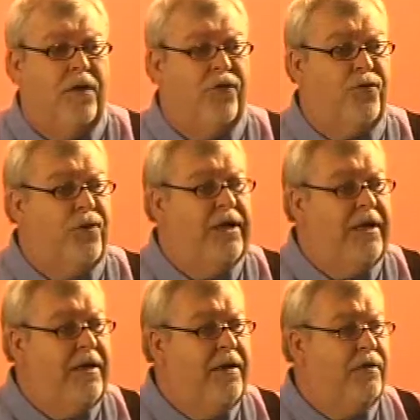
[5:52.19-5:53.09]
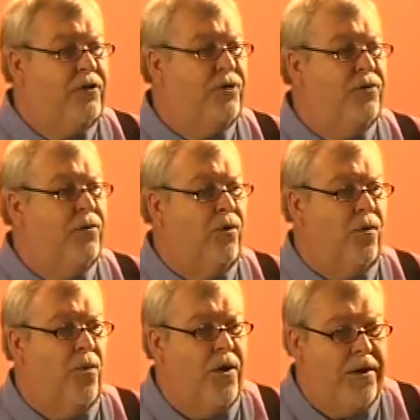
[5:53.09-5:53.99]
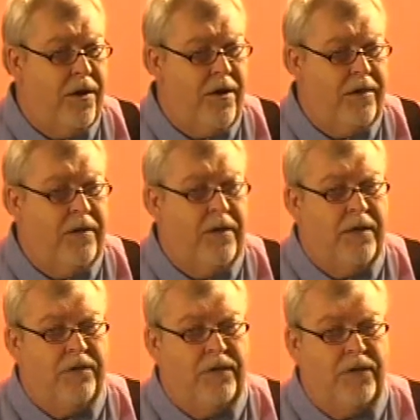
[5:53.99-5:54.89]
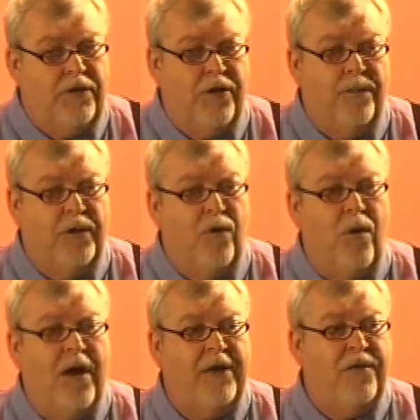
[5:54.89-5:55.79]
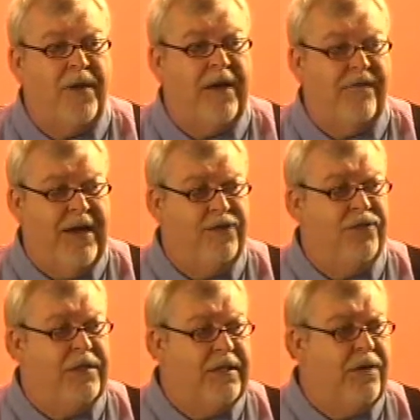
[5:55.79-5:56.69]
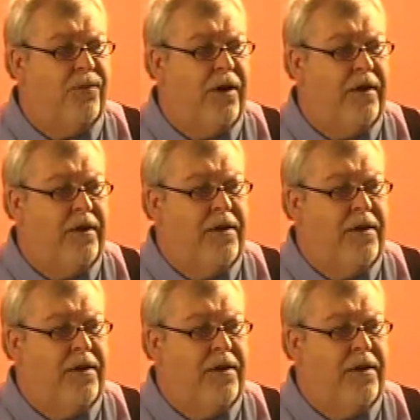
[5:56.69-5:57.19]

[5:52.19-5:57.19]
3, 2, or 1 on to determine why you may have answered it that way.